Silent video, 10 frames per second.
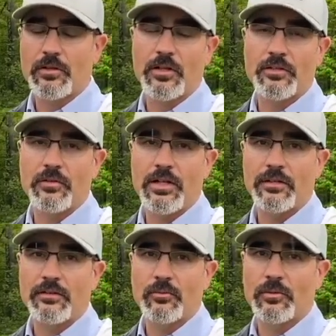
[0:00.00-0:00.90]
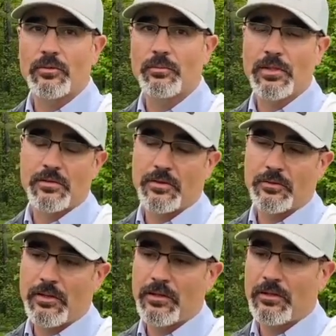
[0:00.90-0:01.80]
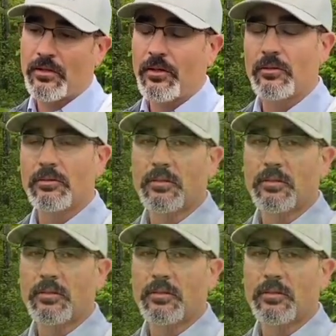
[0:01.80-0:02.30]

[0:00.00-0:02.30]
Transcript: contract, and we're basically ready to go.